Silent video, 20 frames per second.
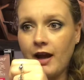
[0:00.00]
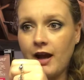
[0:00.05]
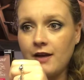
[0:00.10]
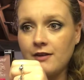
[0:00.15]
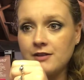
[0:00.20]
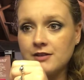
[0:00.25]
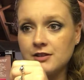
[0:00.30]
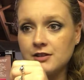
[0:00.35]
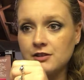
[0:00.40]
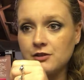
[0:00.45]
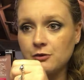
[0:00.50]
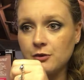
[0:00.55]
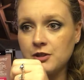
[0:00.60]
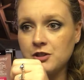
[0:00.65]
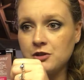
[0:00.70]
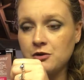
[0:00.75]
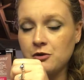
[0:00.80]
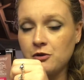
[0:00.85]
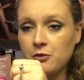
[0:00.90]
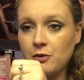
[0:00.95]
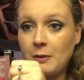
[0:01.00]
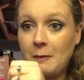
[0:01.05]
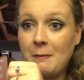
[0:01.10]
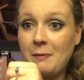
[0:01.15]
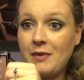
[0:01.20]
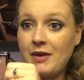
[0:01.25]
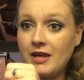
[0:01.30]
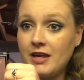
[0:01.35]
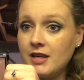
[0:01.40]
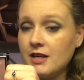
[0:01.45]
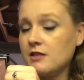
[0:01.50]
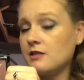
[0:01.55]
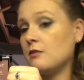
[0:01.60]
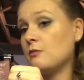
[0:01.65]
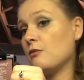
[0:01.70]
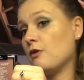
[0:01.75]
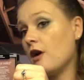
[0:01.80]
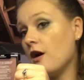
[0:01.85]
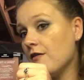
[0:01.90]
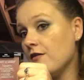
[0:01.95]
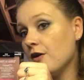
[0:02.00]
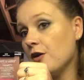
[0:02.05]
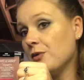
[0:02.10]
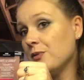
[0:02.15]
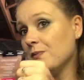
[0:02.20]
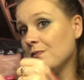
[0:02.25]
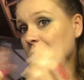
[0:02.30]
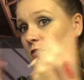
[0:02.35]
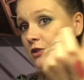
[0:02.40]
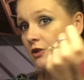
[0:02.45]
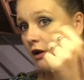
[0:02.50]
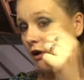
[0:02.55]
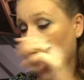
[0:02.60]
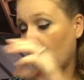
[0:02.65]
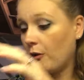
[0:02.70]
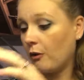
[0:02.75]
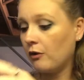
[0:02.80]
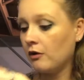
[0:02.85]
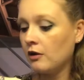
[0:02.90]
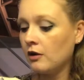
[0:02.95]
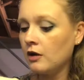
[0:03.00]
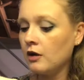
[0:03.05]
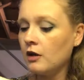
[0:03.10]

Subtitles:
This is 323B as a Bravo. So